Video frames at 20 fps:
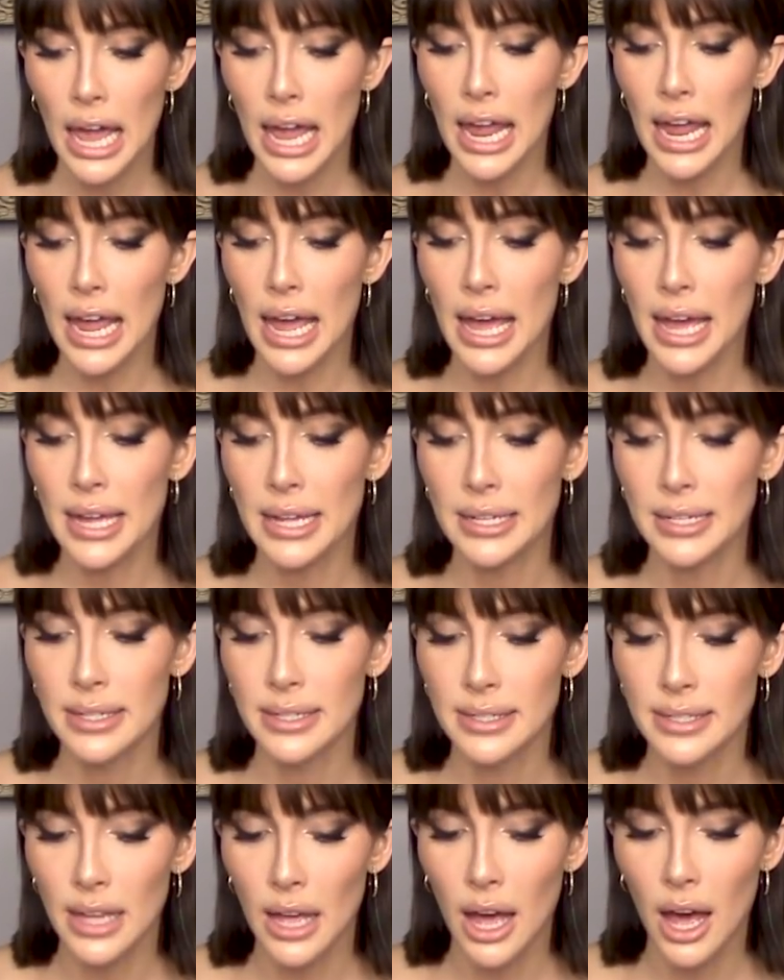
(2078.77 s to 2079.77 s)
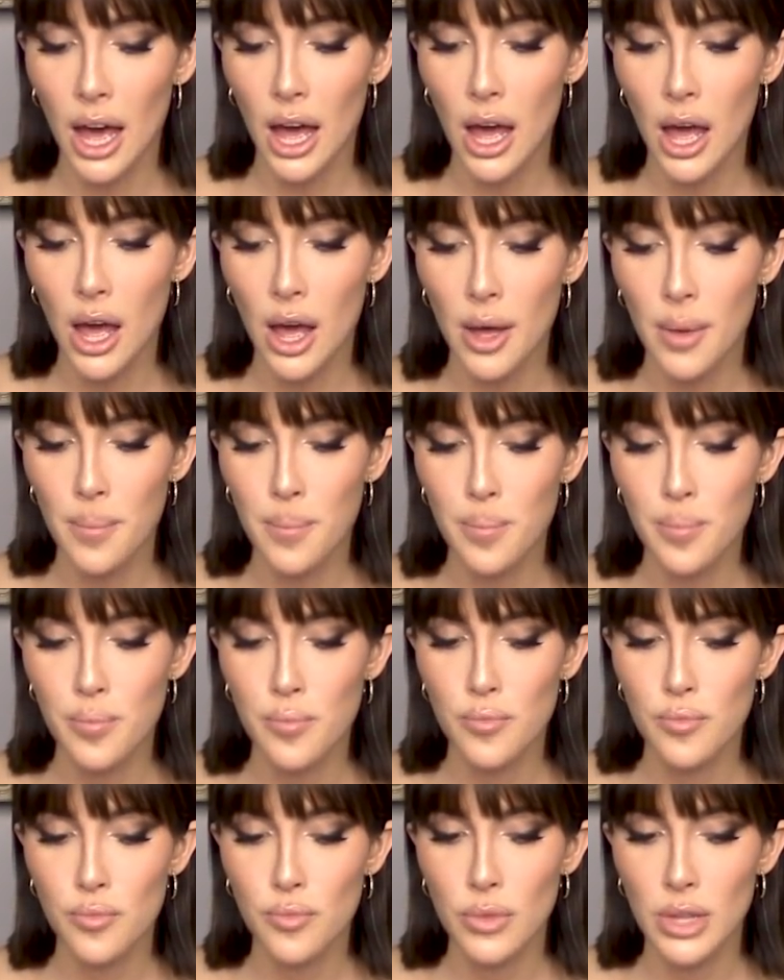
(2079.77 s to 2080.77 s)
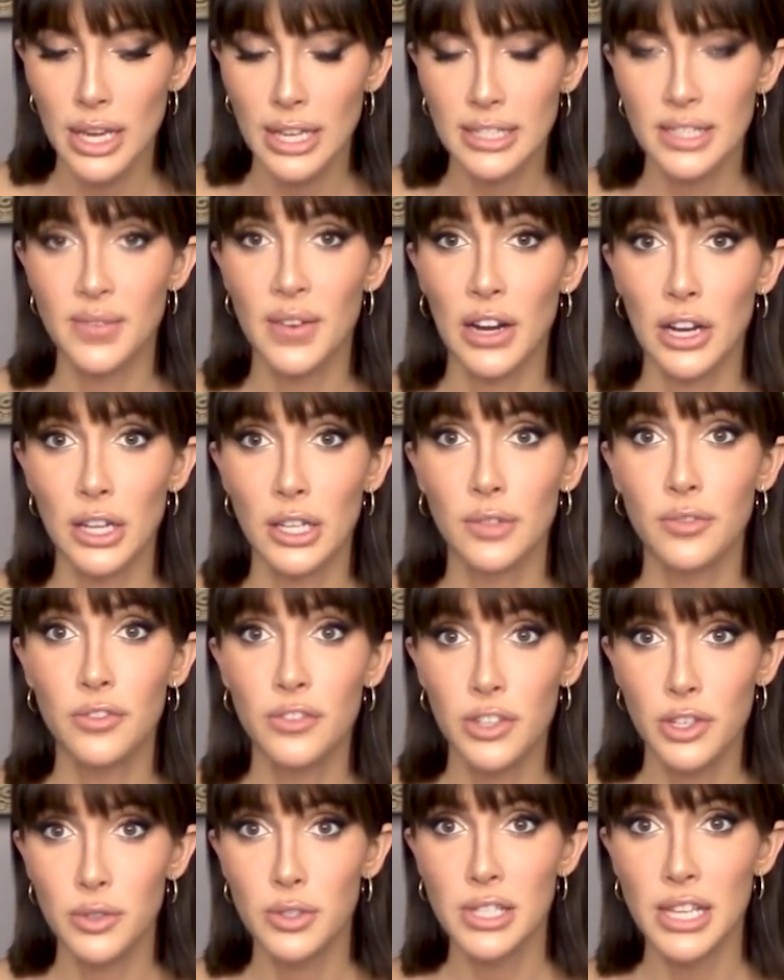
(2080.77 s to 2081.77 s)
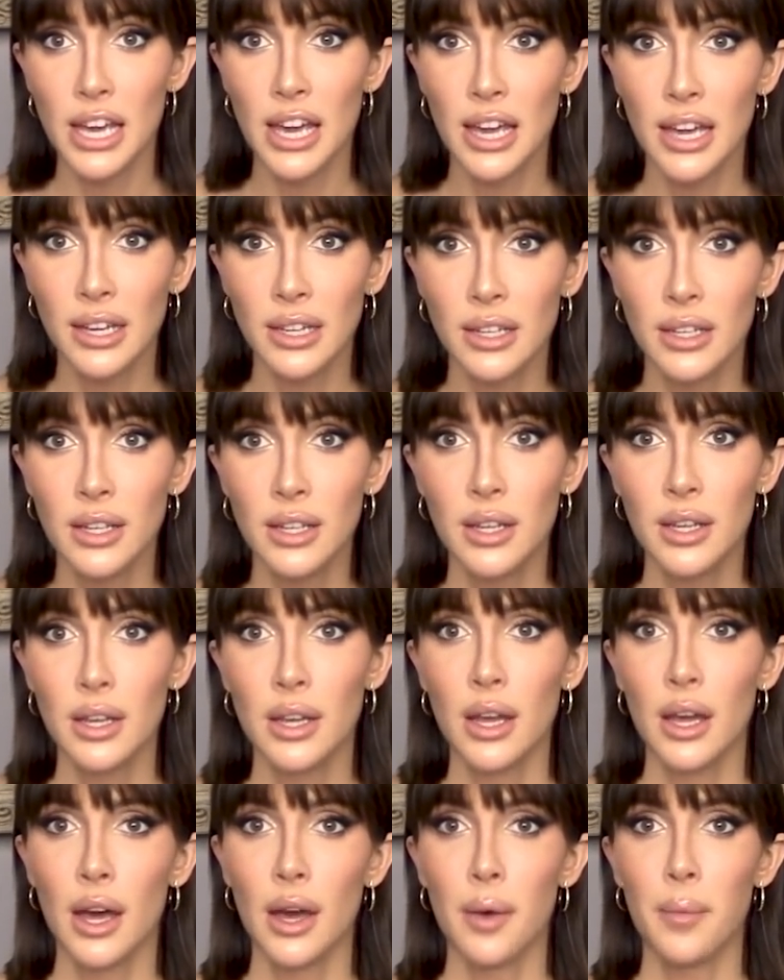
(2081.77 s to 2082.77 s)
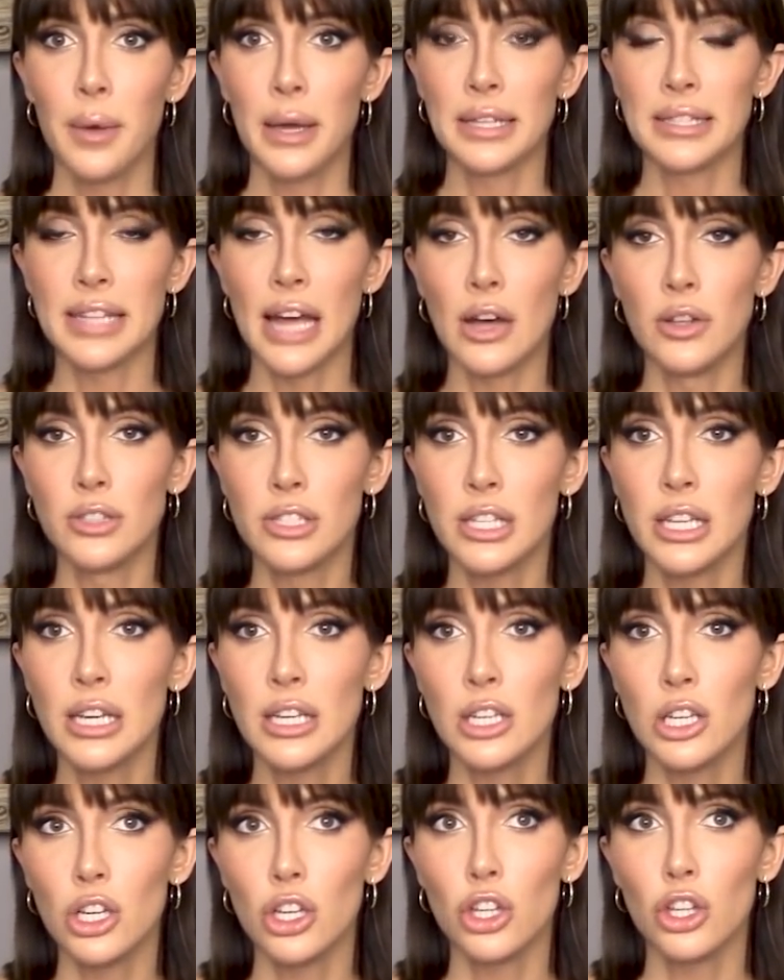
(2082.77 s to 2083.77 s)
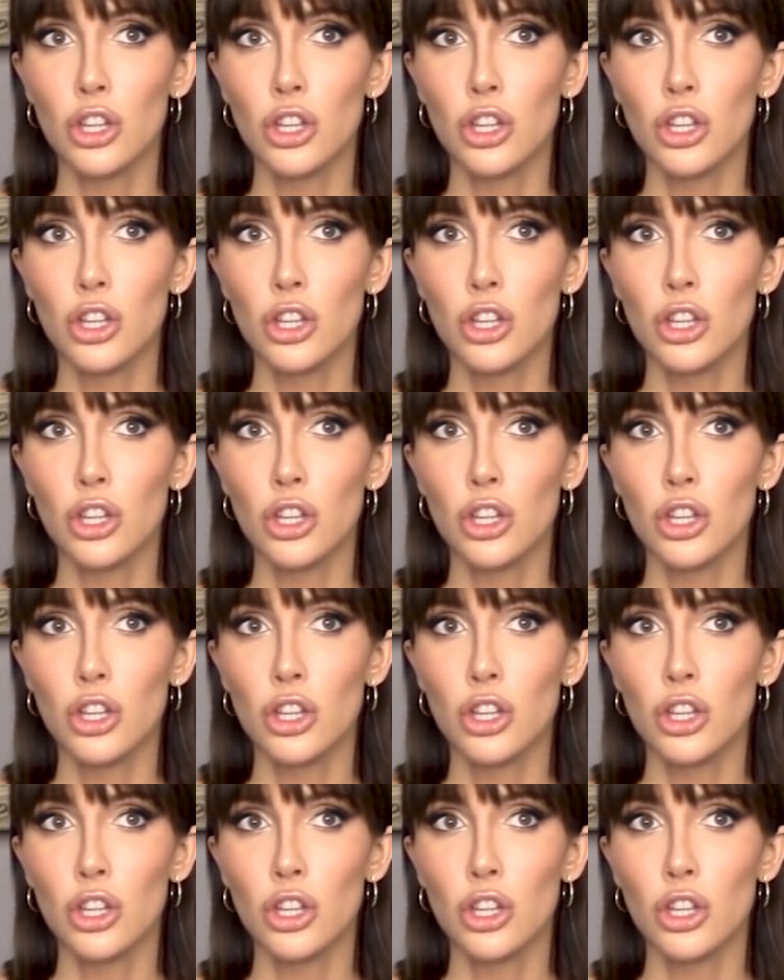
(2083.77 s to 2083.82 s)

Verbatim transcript: and um it's very confusing. It sounds like